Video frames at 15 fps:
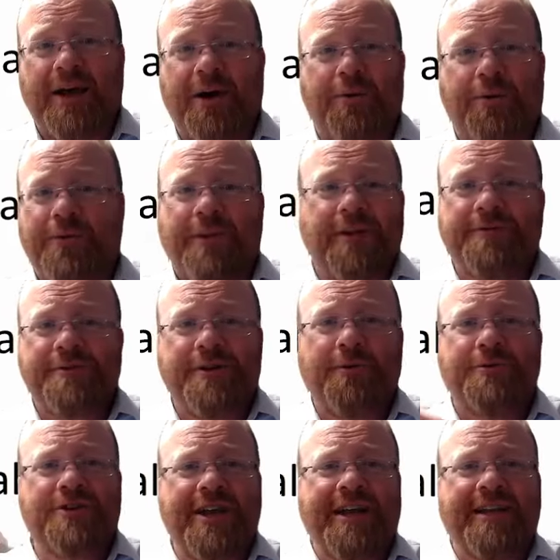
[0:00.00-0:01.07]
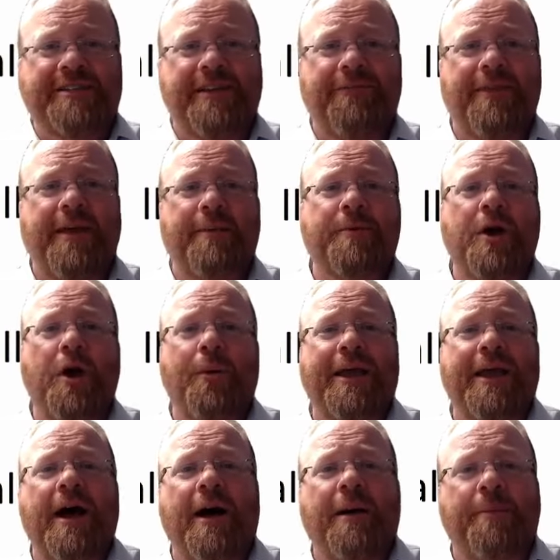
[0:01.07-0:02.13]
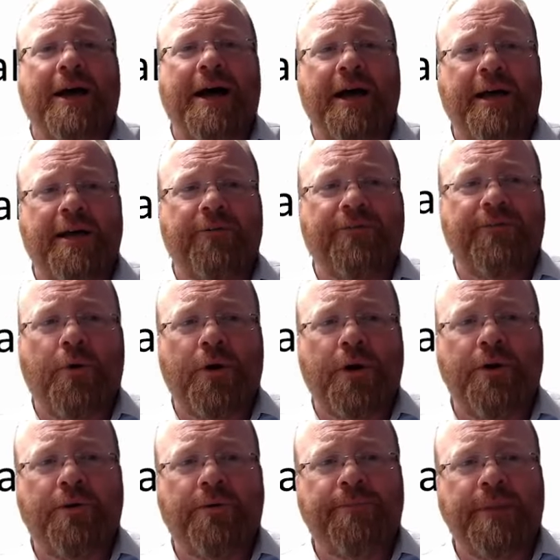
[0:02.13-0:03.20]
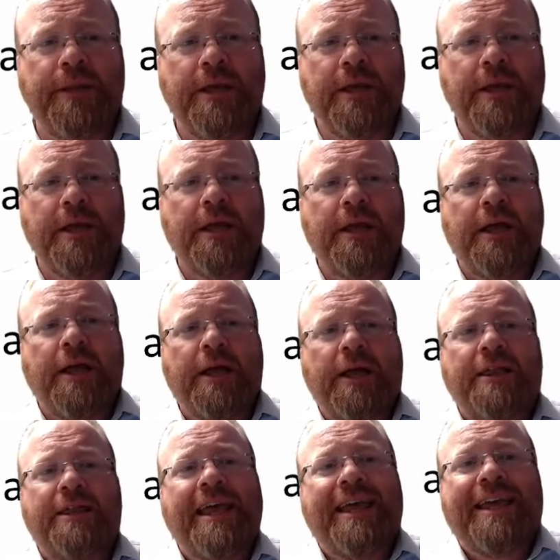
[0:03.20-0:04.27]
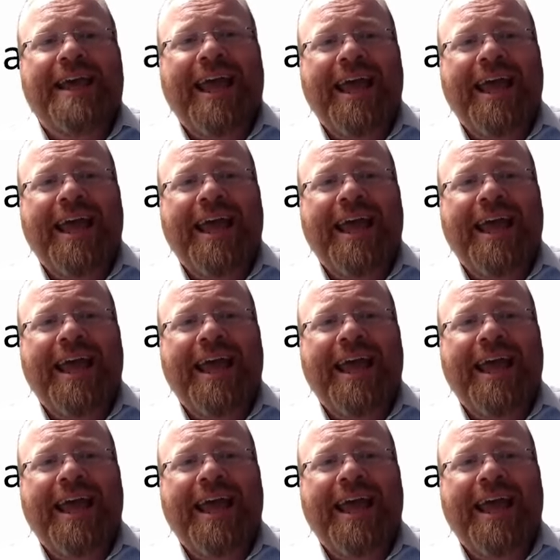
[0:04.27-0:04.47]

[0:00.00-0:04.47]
low. There's no chance of them going up higher for you. They